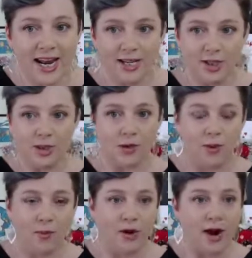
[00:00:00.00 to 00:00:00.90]
to do when
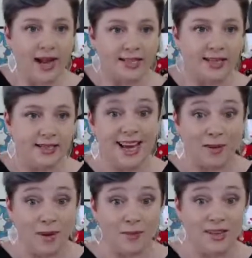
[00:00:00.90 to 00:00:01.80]
we're assessing our
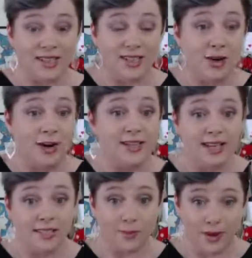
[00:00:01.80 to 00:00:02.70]
members is not
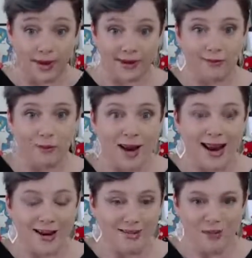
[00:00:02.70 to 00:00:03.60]
assess whether
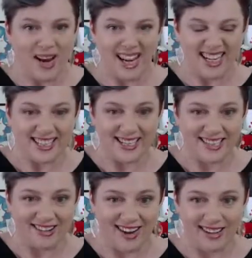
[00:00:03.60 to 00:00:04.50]
we can assess
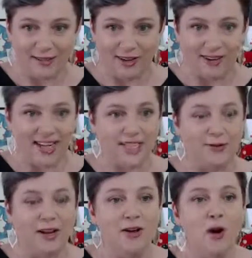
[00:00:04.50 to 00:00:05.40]
their level of
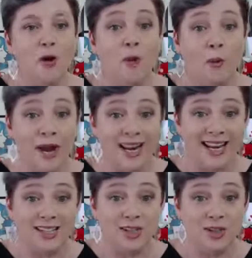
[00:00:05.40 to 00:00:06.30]
activity. What we
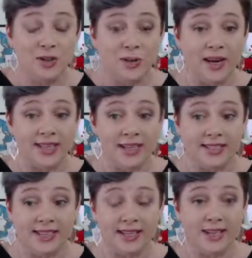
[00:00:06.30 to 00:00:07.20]
need to do is
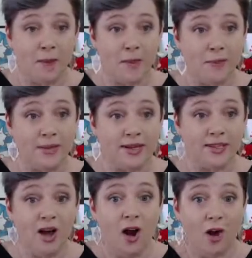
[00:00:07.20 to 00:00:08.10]
assess our
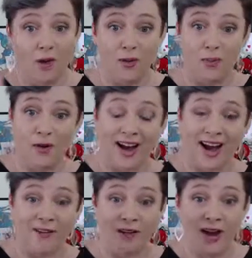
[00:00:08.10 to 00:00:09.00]
members on the point
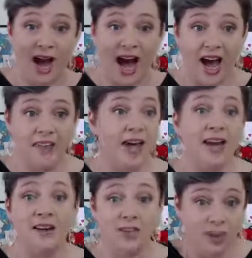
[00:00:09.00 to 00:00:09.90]
of, are
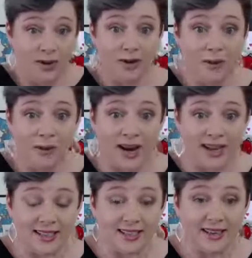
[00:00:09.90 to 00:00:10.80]
they doing what we
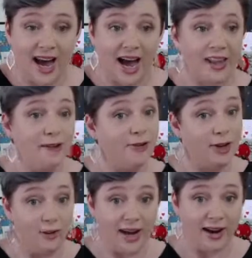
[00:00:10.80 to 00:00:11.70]
ask? Are they
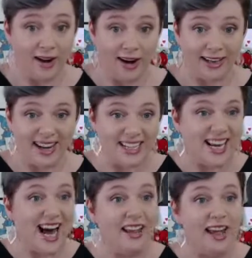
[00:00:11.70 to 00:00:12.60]
following our guidelines?
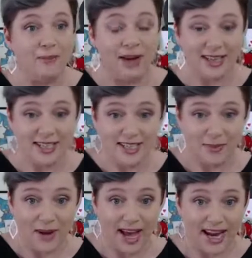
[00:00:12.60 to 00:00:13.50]
Are they
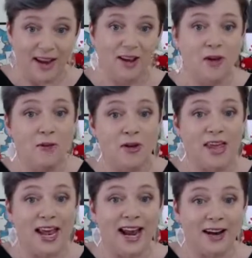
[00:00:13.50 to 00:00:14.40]
participating
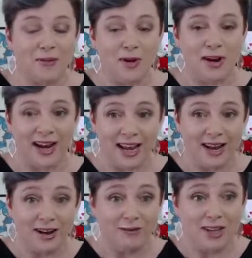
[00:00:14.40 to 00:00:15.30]
within our community?
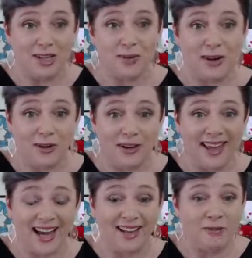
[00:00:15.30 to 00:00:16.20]
And if they're doing all of
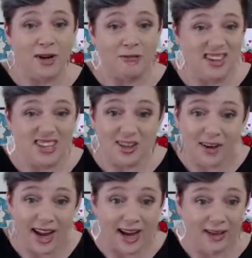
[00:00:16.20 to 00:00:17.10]
that, then we really
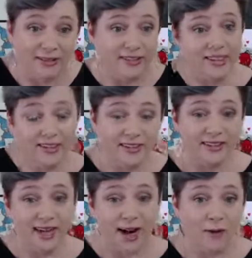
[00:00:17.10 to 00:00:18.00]
don't have
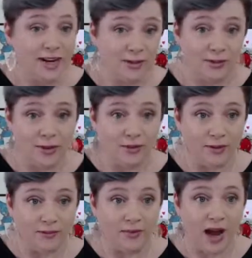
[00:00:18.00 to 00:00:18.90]
a right to remove
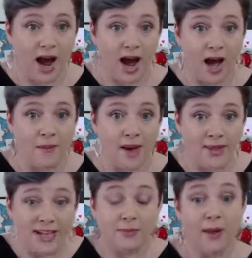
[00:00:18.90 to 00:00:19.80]
them. And
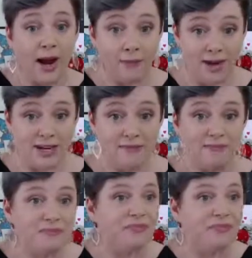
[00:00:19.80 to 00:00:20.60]
that's my opinion.